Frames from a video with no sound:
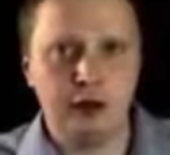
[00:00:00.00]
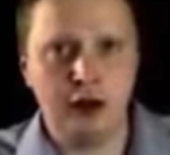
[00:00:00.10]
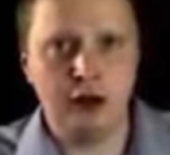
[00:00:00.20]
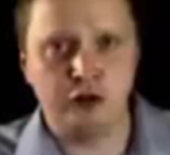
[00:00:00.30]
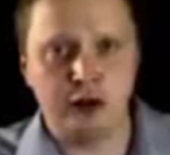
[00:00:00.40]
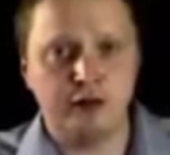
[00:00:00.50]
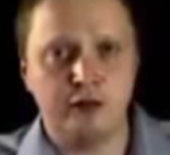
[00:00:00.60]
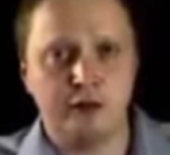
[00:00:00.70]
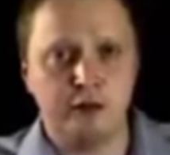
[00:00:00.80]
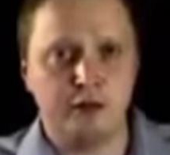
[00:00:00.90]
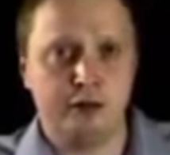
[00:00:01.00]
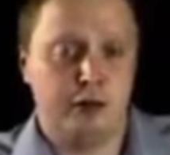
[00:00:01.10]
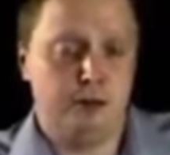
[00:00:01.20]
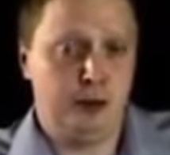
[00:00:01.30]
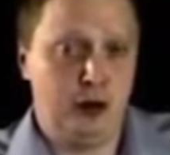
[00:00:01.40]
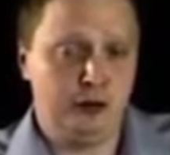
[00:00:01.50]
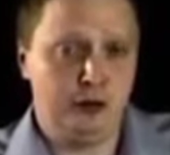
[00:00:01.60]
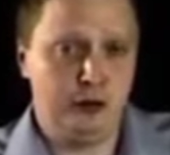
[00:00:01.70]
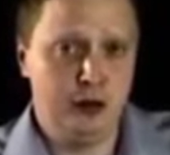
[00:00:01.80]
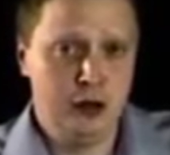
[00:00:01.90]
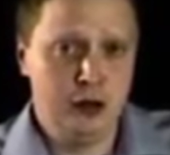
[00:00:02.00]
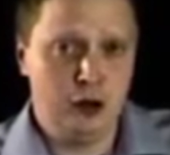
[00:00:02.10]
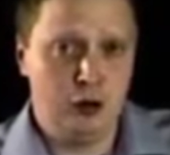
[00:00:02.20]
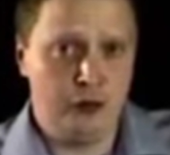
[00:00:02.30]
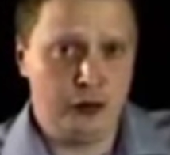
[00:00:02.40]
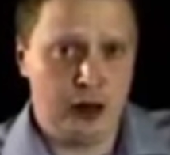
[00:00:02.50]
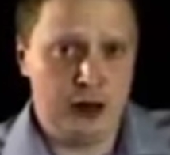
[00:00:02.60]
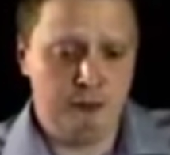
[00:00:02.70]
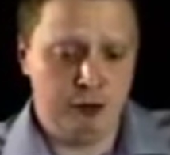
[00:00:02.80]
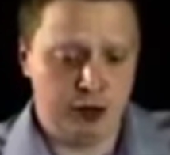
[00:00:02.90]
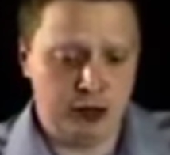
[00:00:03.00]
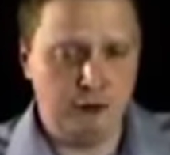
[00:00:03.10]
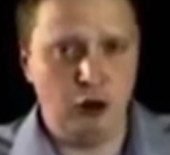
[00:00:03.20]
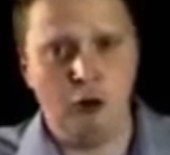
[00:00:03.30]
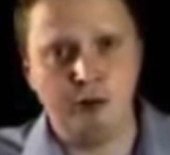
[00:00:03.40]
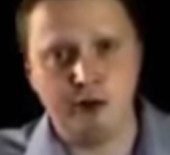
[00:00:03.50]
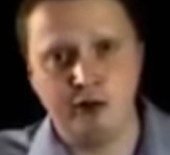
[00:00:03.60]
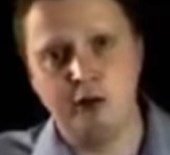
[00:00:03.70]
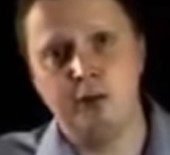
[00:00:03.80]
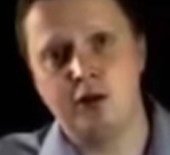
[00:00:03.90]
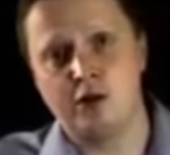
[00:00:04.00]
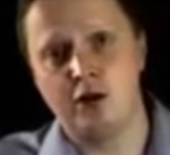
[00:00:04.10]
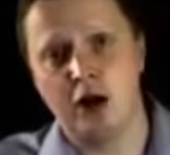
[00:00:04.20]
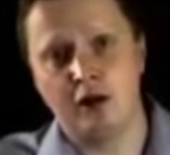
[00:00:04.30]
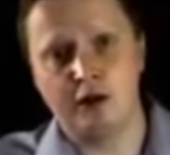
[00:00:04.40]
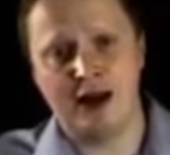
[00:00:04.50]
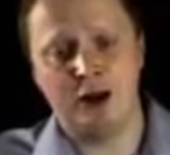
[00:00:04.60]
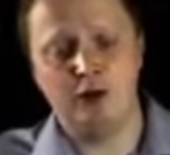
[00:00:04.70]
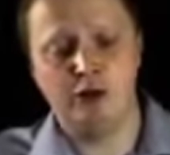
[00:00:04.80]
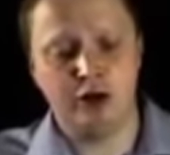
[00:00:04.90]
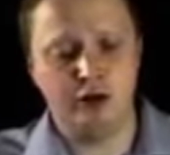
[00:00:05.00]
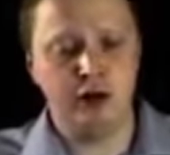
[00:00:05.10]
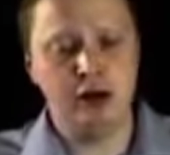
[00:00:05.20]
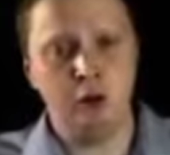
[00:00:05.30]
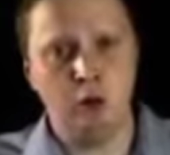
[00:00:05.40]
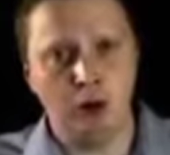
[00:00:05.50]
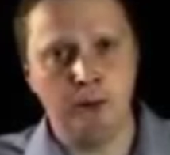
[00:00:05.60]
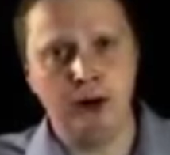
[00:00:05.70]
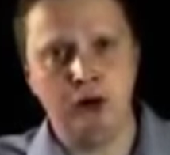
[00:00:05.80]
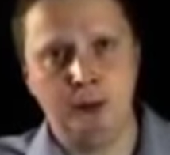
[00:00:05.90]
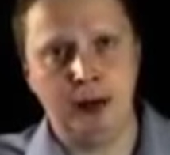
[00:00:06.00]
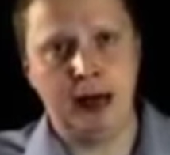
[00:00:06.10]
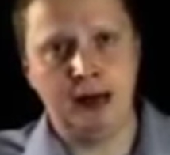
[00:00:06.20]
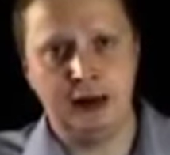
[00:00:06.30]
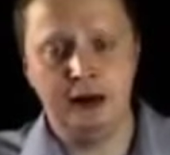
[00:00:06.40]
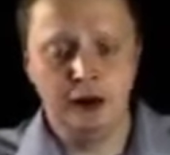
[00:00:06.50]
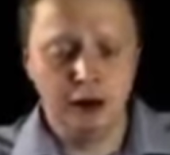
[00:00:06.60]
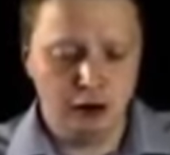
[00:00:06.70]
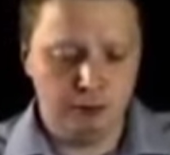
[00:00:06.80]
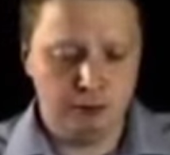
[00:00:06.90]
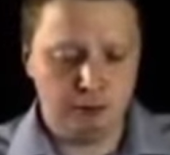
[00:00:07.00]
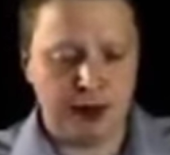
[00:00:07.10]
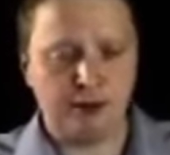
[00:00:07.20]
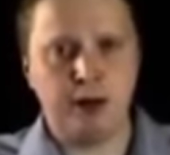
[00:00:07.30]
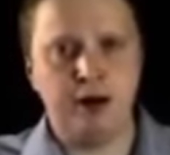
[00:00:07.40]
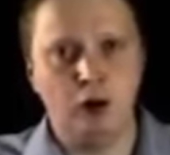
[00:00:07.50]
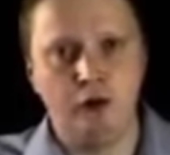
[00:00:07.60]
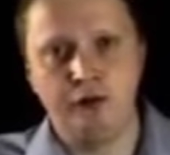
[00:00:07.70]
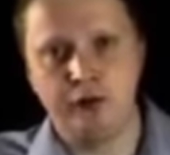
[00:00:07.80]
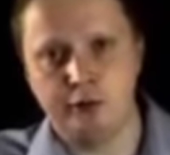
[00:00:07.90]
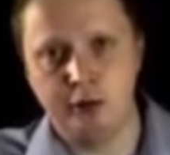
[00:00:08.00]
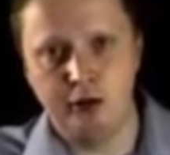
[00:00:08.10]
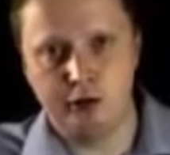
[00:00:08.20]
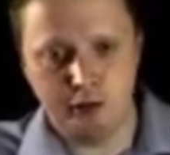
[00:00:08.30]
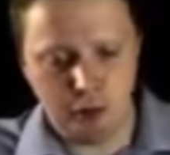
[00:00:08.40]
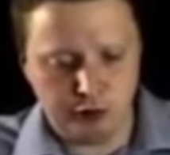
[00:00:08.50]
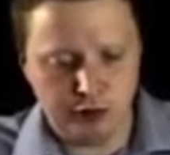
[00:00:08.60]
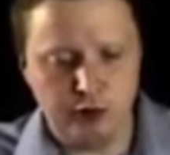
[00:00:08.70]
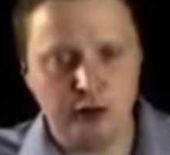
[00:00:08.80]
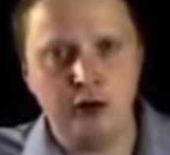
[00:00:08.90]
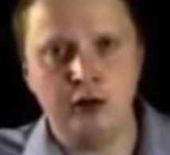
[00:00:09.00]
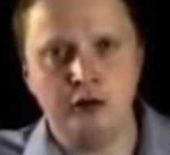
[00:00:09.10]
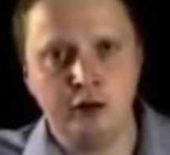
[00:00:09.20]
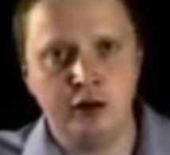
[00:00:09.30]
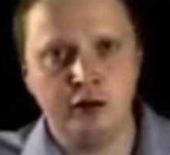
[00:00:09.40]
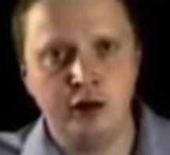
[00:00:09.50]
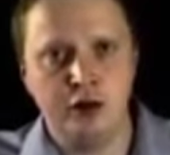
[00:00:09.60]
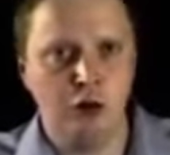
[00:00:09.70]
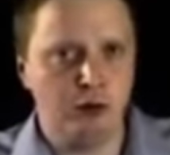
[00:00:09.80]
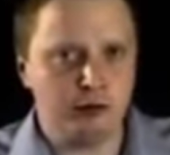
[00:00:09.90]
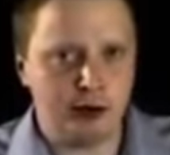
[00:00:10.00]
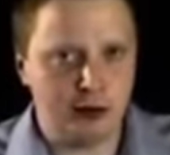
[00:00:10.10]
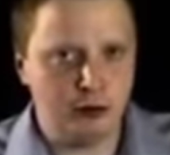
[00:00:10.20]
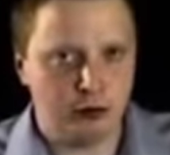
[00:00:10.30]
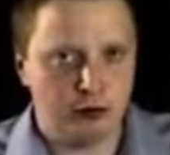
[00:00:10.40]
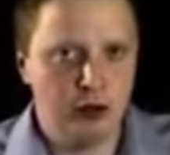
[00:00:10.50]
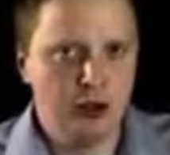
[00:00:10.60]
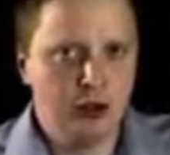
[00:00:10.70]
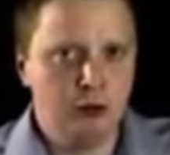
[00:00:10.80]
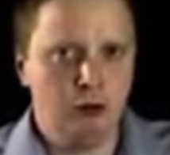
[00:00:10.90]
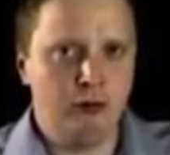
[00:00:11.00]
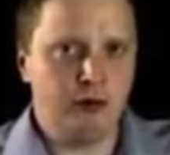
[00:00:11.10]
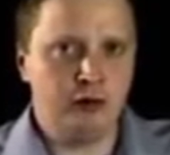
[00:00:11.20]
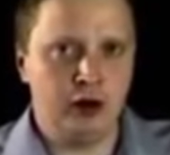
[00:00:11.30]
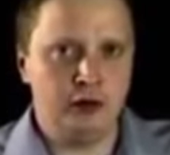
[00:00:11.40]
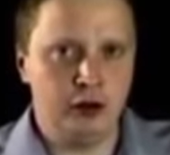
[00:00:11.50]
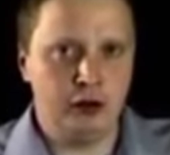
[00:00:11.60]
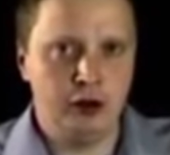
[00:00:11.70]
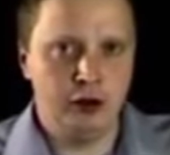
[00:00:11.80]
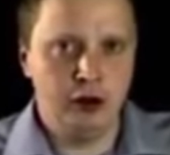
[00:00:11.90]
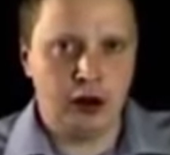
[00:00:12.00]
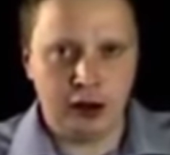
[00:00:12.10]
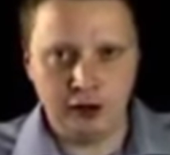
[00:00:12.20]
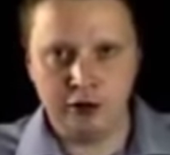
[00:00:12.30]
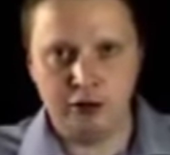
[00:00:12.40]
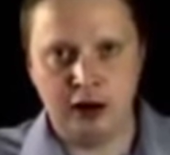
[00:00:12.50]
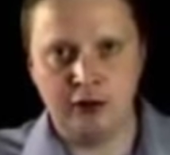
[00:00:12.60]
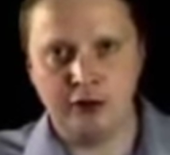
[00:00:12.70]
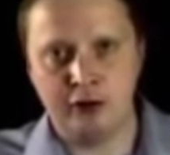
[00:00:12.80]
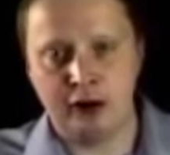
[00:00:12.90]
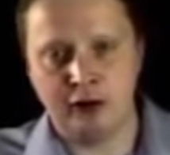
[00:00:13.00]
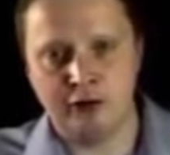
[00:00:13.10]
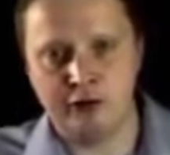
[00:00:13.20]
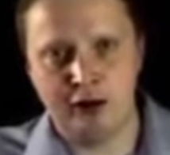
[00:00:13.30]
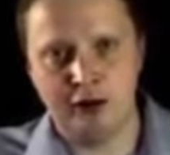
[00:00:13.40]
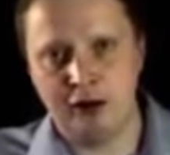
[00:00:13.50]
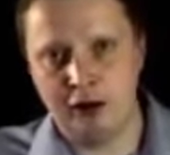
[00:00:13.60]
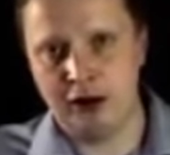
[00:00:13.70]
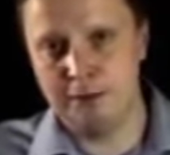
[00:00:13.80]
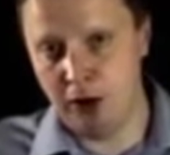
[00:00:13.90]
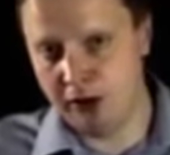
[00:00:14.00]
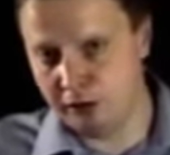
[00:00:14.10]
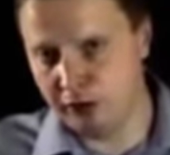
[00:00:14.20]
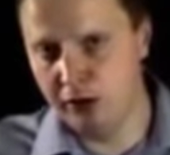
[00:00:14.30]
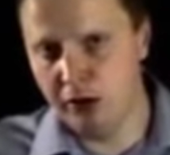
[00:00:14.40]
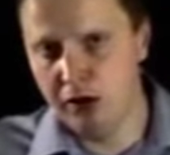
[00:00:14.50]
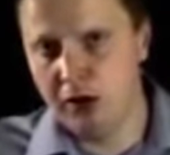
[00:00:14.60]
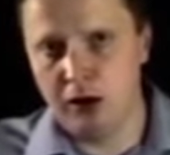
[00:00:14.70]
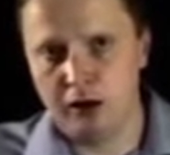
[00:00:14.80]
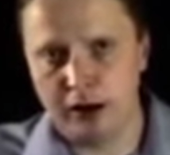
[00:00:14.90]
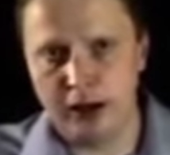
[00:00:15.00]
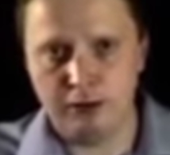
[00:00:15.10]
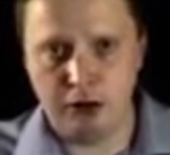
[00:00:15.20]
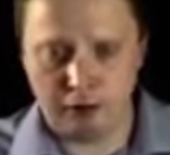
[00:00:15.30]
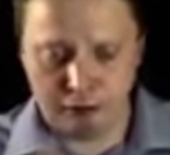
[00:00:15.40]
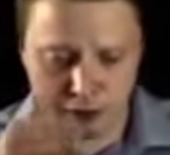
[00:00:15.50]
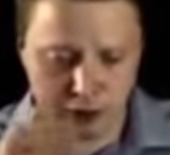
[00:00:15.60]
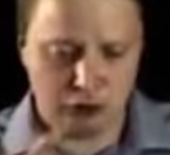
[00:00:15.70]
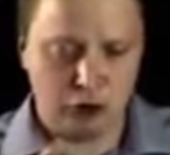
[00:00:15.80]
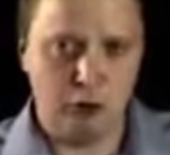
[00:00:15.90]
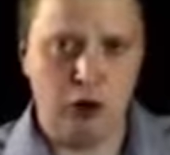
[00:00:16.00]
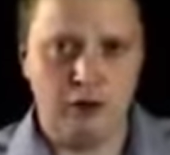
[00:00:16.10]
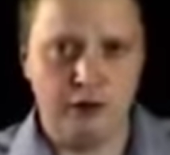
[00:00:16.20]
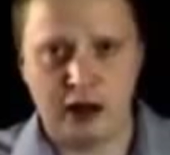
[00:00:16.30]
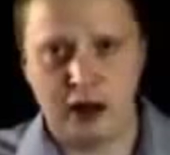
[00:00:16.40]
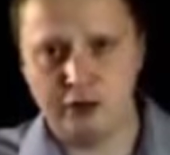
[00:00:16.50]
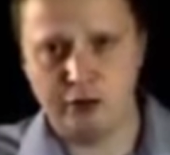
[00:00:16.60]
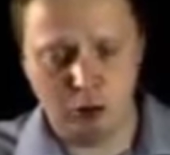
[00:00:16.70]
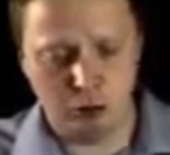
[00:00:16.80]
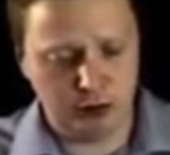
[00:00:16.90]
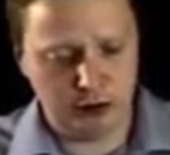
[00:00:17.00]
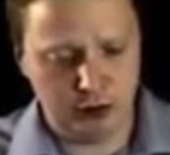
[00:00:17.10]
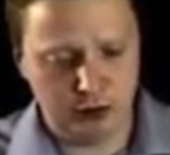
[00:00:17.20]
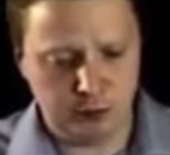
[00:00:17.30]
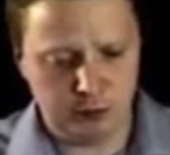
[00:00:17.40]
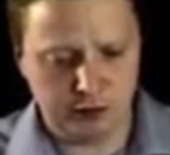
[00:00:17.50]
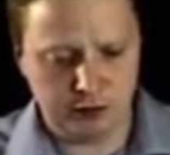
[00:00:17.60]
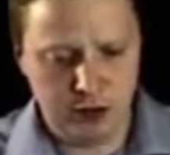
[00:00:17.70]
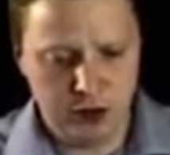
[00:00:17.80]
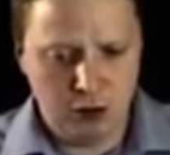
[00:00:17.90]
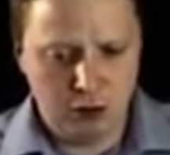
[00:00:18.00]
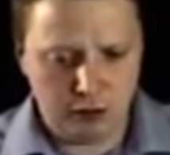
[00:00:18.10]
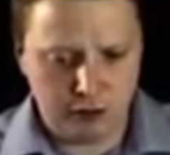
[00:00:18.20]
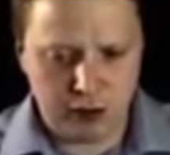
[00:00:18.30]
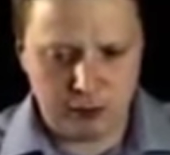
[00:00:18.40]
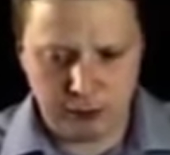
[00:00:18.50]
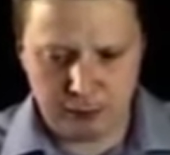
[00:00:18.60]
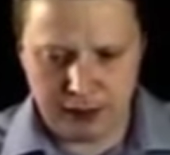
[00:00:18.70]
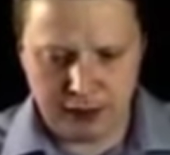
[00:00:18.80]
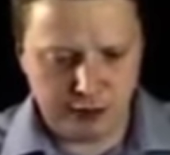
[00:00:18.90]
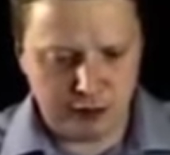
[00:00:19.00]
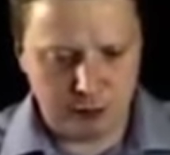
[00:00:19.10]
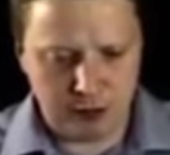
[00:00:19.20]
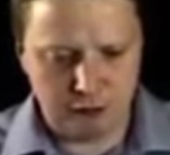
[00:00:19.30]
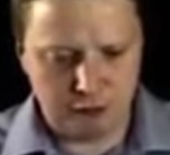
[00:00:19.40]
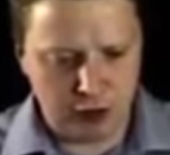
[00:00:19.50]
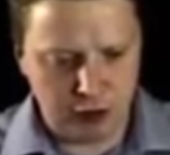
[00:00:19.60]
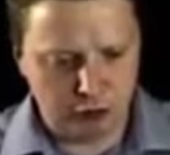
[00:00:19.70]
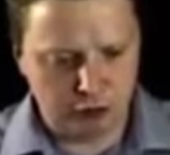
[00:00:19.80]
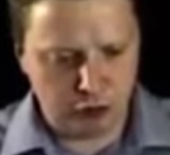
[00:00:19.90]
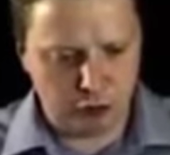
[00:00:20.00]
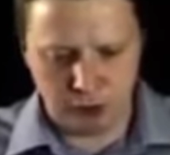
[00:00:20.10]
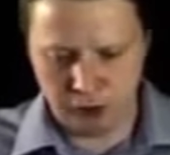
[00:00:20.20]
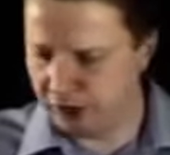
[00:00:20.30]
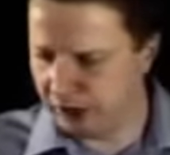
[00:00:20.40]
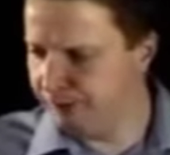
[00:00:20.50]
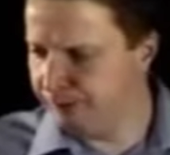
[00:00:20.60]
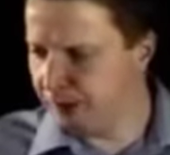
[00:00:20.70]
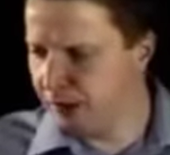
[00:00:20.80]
the interactive part of the game, we're going to give you options in a position like this. How would you continue? What would be your plan here? Black's played obvious moves, so what should you do to continue? What would Tal do? What would this guy do? And you're not allowed to go out and have a cigarette like he might do. Okay, you have to try to work this out. So what would he do in this position? Well, there's a couple of plans here. I mean, a very logical move here